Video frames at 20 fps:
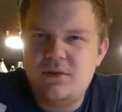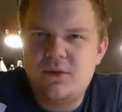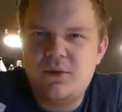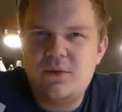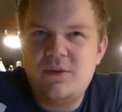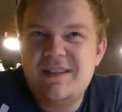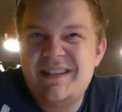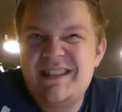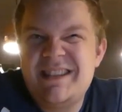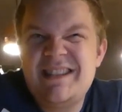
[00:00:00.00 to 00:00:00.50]
You know,
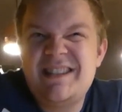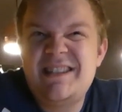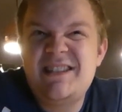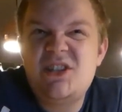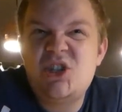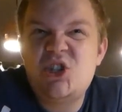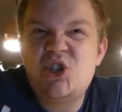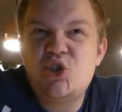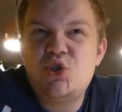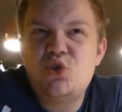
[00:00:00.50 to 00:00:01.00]
it's
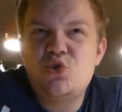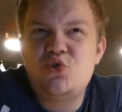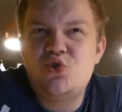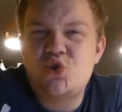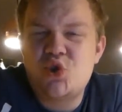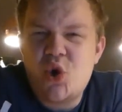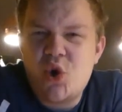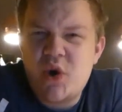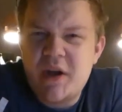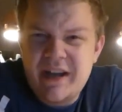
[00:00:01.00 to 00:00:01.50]
just
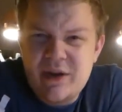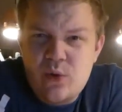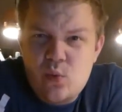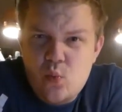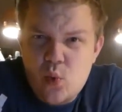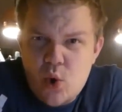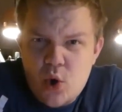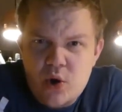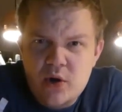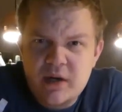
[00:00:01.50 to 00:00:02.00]
drawing a
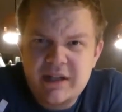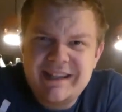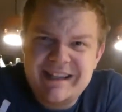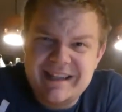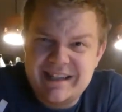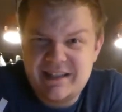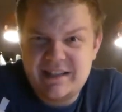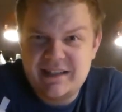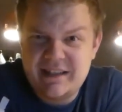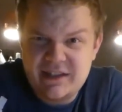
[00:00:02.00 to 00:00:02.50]
word,
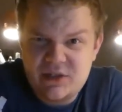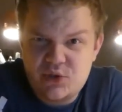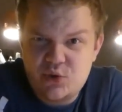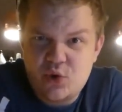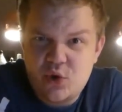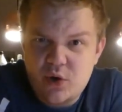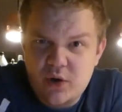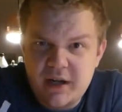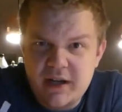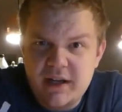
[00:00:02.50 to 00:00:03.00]
guessing a
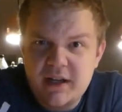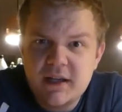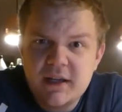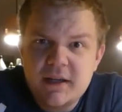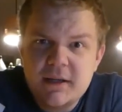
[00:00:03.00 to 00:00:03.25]
drawing,